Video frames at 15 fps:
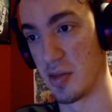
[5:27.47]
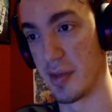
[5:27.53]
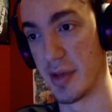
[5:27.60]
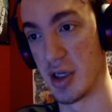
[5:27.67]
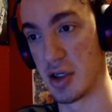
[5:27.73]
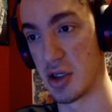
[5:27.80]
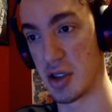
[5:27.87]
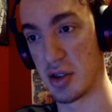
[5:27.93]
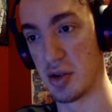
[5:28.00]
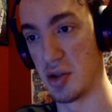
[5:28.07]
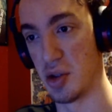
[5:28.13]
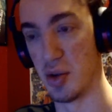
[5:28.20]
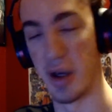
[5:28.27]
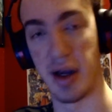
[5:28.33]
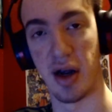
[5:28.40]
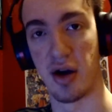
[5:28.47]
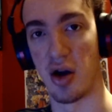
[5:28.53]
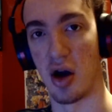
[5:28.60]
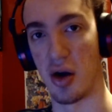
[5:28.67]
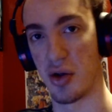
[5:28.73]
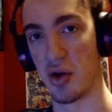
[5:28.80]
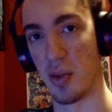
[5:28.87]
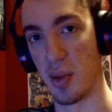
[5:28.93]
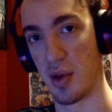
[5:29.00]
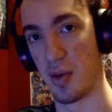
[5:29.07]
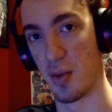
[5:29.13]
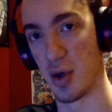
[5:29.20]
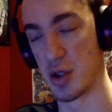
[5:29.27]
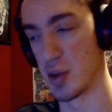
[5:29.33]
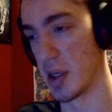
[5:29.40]
just unique costumes,
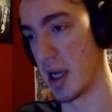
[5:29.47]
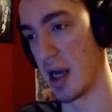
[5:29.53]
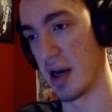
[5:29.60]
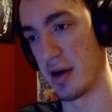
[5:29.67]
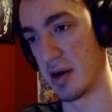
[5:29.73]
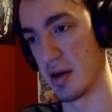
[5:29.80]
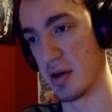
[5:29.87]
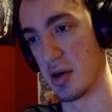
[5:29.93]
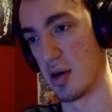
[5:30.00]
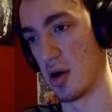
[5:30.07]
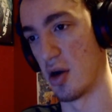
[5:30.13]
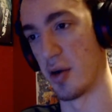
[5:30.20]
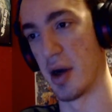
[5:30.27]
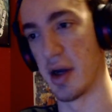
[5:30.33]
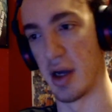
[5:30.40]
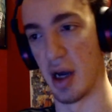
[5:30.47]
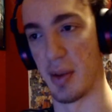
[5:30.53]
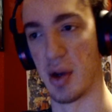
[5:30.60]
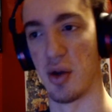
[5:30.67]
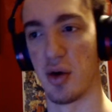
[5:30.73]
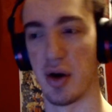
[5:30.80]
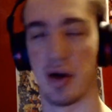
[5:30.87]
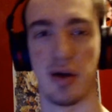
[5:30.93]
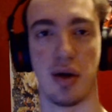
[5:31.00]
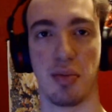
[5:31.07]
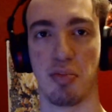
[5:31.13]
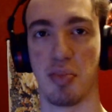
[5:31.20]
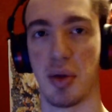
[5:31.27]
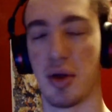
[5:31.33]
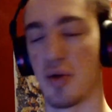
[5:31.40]
which we get already. I mean, look at the
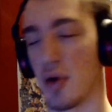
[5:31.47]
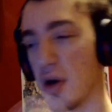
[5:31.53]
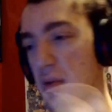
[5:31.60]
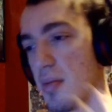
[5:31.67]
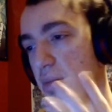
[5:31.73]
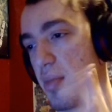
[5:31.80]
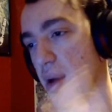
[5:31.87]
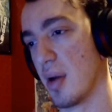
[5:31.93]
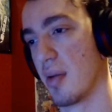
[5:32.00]
screen, but